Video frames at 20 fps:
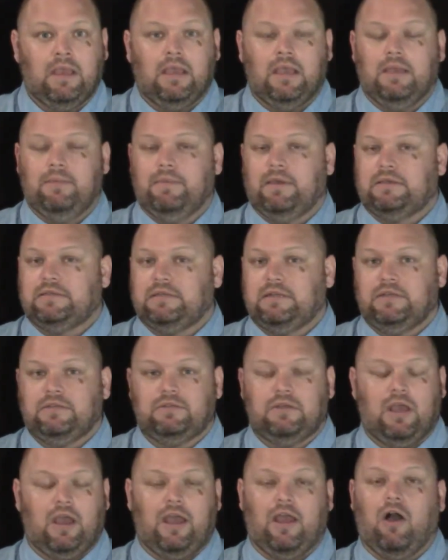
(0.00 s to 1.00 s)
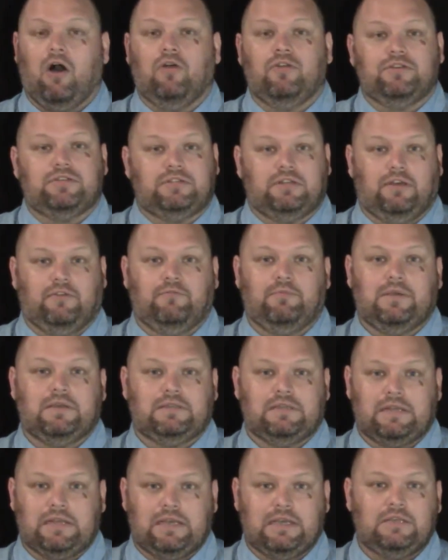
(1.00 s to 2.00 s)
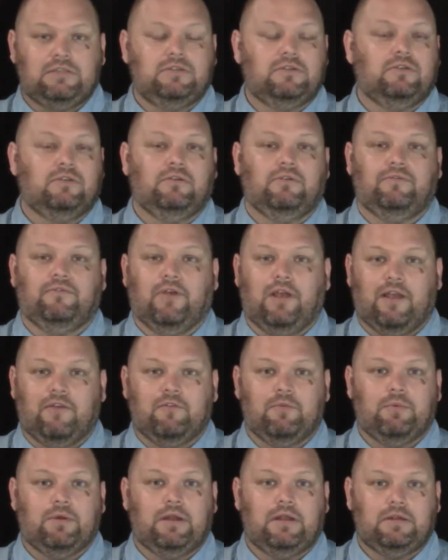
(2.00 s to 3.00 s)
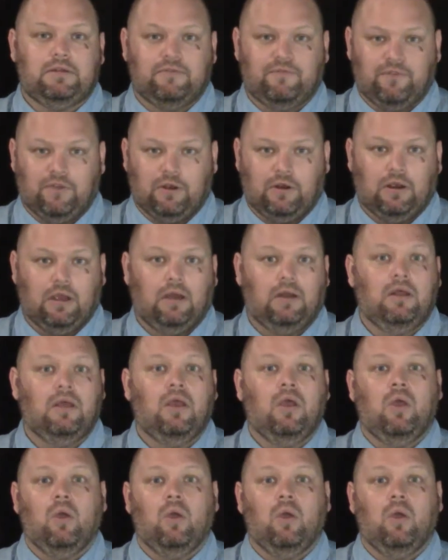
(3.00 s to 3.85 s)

It makes it easy. All this stuff makes it easier for everybody to figure out